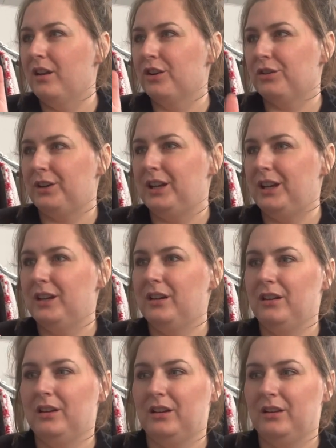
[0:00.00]

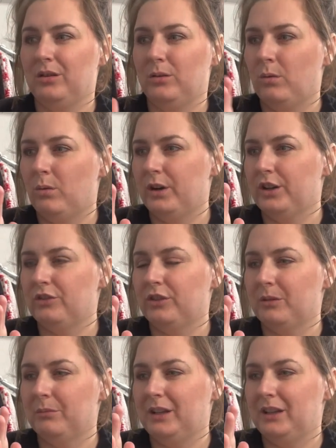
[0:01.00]
green, orange or
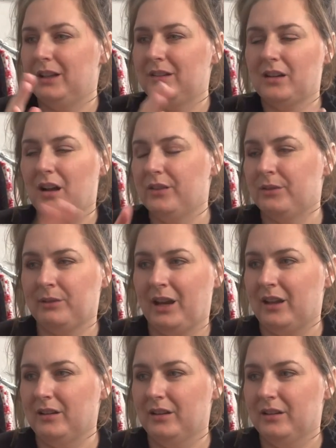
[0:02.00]
something. It's not in the
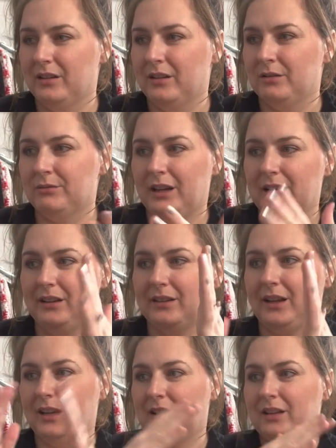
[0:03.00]
red. Red is,
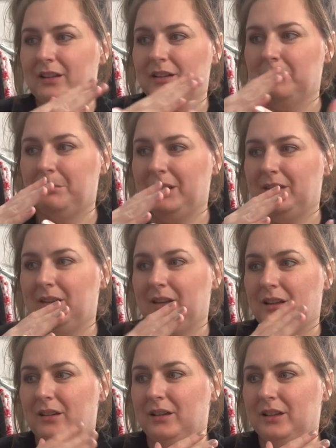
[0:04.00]
like,
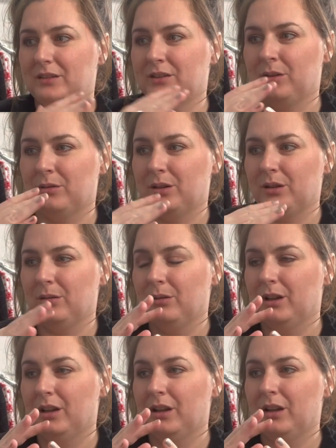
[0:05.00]
busy. Like, don't go.
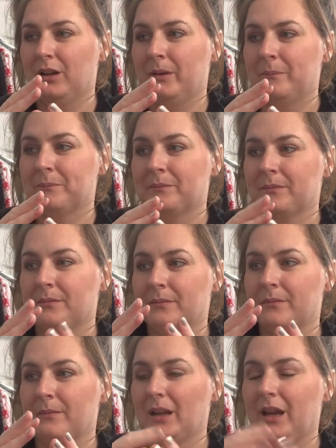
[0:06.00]

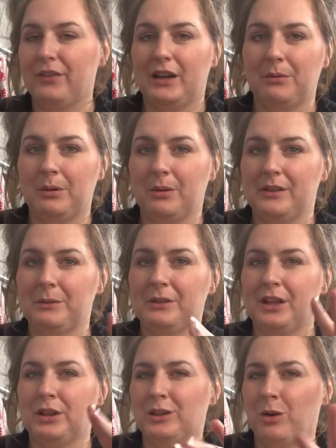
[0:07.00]
I forget what it was. It was,
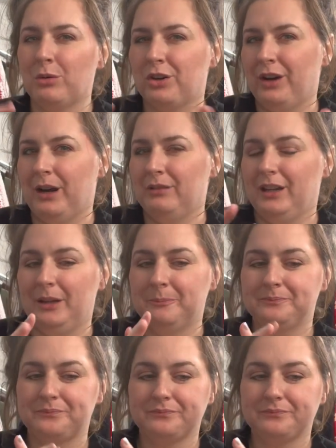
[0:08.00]
like, a lower crowd day